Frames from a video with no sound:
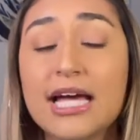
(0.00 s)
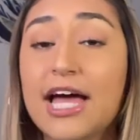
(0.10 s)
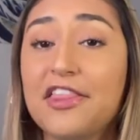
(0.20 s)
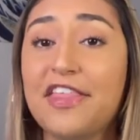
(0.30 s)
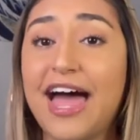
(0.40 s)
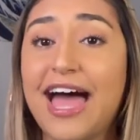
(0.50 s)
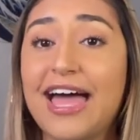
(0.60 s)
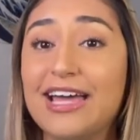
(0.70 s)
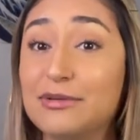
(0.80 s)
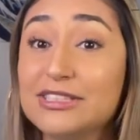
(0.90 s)
that it
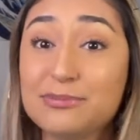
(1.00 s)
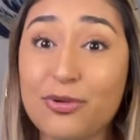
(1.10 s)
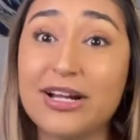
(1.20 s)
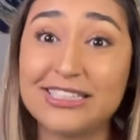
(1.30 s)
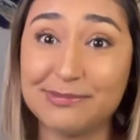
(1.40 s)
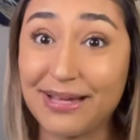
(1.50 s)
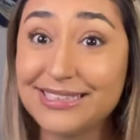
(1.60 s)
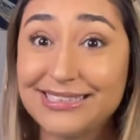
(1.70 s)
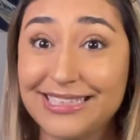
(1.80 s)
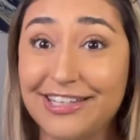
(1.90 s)
was more
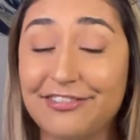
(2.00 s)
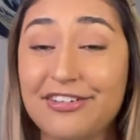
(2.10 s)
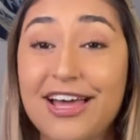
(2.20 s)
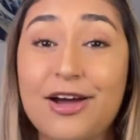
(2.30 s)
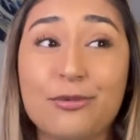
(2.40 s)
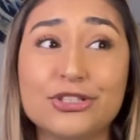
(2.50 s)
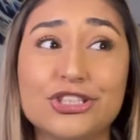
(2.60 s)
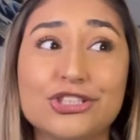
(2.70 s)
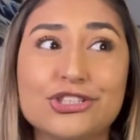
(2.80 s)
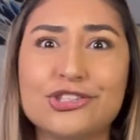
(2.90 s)
expensive, which is
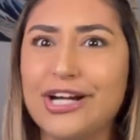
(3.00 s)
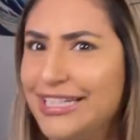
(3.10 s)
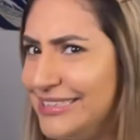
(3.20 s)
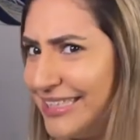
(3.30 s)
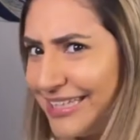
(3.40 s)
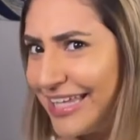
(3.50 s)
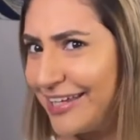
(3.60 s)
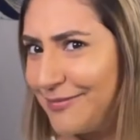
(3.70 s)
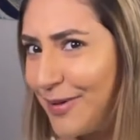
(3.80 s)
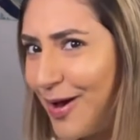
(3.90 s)
crazy to think
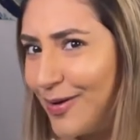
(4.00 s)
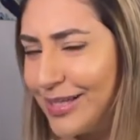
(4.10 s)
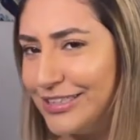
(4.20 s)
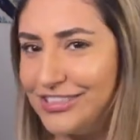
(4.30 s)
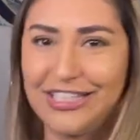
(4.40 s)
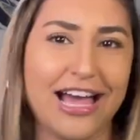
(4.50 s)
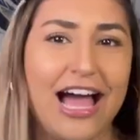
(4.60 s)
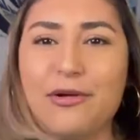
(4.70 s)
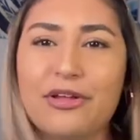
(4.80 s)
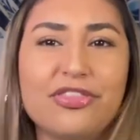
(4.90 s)
about because I
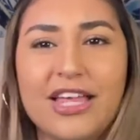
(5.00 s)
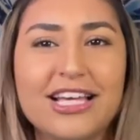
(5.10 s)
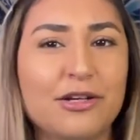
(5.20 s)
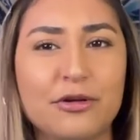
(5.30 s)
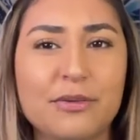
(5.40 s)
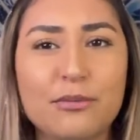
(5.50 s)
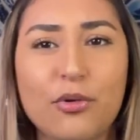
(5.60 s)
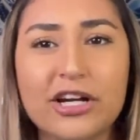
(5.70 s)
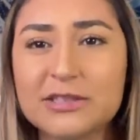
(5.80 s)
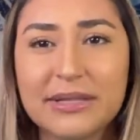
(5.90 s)
would think it would be more
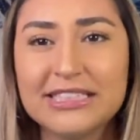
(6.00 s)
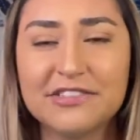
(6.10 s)
expensive in